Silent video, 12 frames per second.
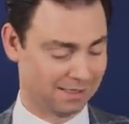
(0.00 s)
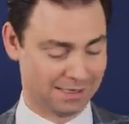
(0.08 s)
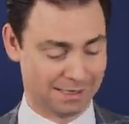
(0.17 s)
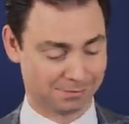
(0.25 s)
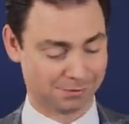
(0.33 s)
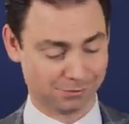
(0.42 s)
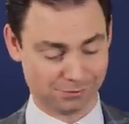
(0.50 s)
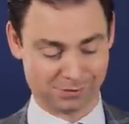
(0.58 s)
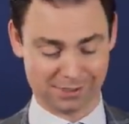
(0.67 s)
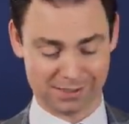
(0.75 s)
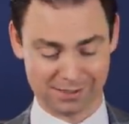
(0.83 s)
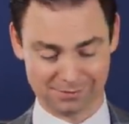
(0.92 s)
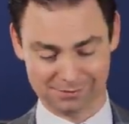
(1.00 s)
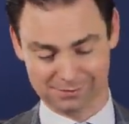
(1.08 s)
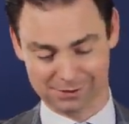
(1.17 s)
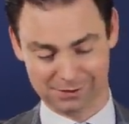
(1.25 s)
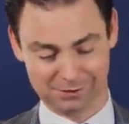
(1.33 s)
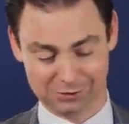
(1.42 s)
absolute,
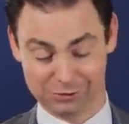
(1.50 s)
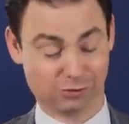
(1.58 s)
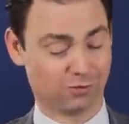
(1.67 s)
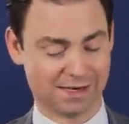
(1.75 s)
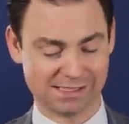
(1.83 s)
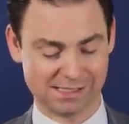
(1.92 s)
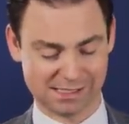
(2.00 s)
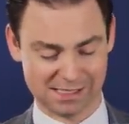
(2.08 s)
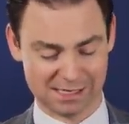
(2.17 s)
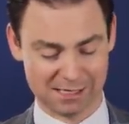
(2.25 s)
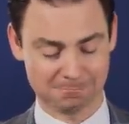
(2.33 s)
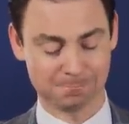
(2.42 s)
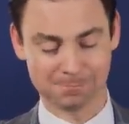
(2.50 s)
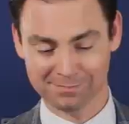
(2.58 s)
you know, just crazy time.